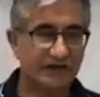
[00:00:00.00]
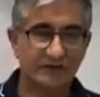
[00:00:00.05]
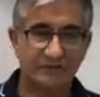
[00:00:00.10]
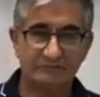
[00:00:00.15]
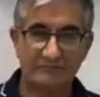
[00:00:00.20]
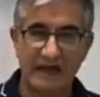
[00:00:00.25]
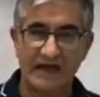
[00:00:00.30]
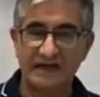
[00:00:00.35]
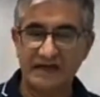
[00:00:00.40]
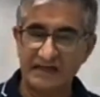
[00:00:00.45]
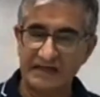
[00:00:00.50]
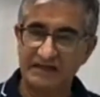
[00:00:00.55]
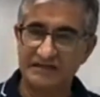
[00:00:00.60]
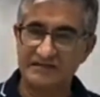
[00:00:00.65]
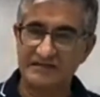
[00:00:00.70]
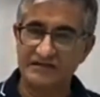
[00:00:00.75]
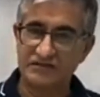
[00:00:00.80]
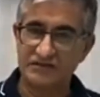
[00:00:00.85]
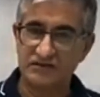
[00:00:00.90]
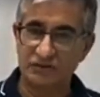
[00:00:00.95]
money
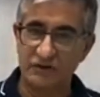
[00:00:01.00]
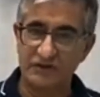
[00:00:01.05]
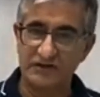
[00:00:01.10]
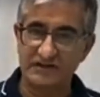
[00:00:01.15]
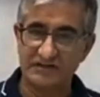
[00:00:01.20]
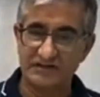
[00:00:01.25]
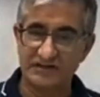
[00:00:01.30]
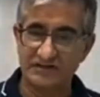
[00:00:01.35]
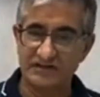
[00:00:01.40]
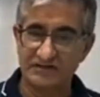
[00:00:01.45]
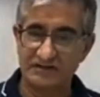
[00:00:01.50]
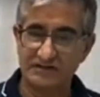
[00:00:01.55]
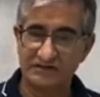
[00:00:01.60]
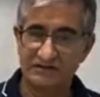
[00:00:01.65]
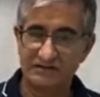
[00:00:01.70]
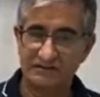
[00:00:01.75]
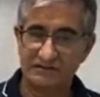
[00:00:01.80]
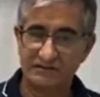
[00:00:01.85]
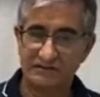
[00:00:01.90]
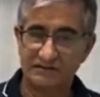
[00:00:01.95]
is the choice,
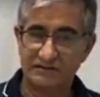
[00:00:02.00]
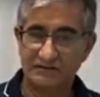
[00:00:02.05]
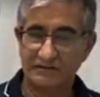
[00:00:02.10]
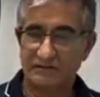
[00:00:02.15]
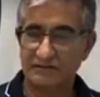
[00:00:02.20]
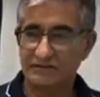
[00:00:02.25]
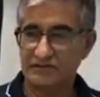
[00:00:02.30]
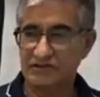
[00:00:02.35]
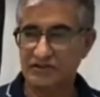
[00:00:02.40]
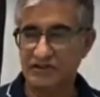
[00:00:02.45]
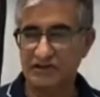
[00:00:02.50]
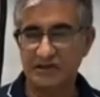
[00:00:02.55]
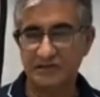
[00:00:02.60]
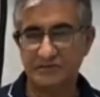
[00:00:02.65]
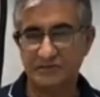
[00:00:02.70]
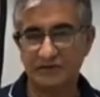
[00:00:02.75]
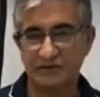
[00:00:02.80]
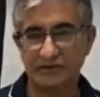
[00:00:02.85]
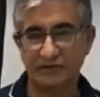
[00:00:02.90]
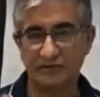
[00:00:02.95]

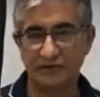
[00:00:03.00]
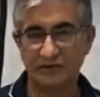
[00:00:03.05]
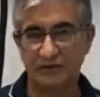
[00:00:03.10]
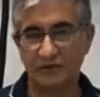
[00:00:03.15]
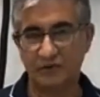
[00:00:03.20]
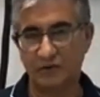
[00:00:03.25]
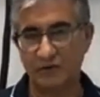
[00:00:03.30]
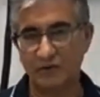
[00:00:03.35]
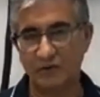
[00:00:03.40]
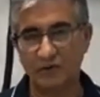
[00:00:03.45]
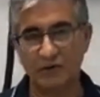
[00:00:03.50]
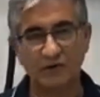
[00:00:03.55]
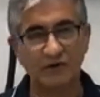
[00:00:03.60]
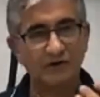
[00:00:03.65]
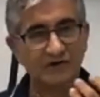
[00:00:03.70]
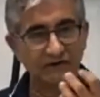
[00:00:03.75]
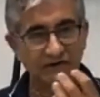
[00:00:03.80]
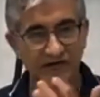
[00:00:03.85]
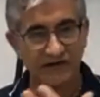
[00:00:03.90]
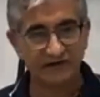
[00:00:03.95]
cheap or
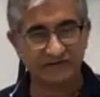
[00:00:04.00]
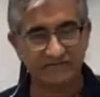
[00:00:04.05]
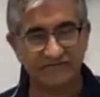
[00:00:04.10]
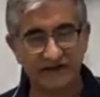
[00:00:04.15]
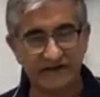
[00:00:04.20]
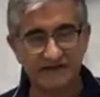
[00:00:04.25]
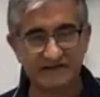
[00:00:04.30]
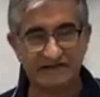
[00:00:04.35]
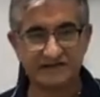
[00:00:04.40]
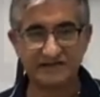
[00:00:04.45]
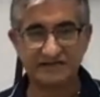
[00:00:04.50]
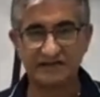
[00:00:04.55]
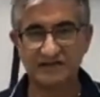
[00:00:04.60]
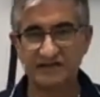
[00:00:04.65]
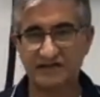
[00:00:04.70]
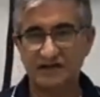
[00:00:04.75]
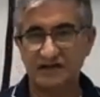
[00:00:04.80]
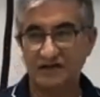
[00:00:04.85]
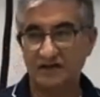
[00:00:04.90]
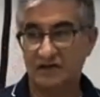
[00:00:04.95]
invest,
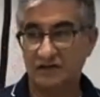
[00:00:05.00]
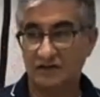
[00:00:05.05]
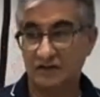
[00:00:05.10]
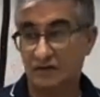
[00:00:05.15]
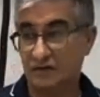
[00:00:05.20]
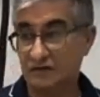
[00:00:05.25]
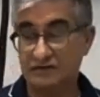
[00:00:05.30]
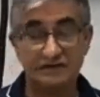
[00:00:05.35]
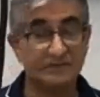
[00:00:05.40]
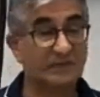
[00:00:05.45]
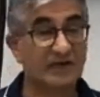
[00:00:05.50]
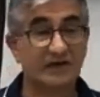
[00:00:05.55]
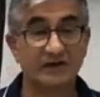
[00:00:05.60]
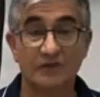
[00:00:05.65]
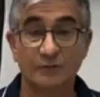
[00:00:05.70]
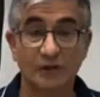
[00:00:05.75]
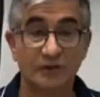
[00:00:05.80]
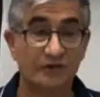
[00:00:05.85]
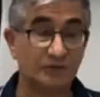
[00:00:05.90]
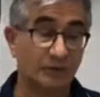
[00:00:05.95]
depending
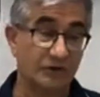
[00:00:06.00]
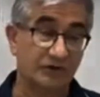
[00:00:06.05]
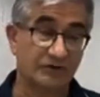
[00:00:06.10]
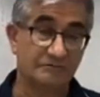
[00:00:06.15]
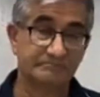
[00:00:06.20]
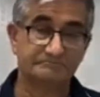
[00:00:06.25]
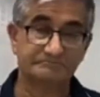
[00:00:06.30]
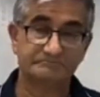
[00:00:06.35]
on what you want.